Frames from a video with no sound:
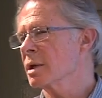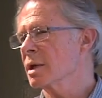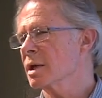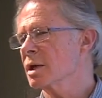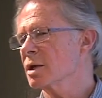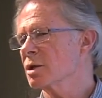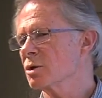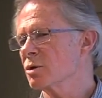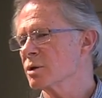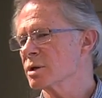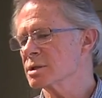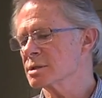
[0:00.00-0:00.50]

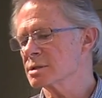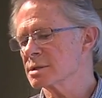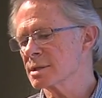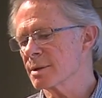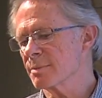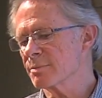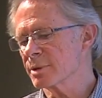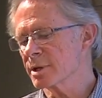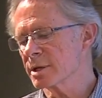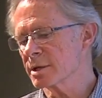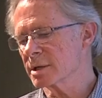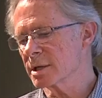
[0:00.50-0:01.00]
you know, it's
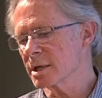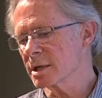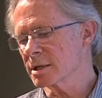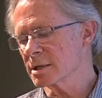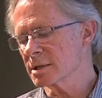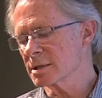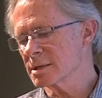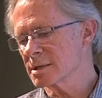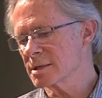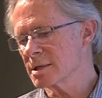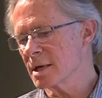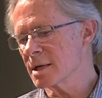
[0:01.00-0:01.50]
something that
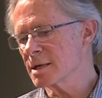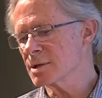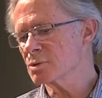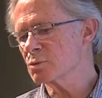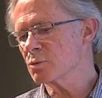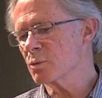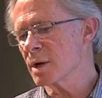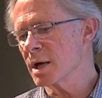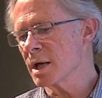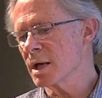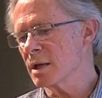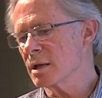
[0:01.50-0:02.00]
does
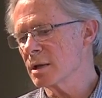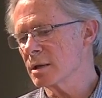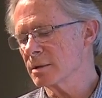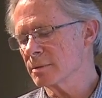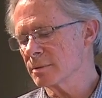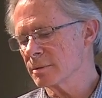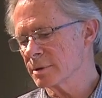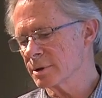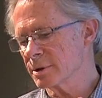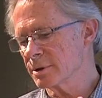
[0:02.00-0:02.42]
well.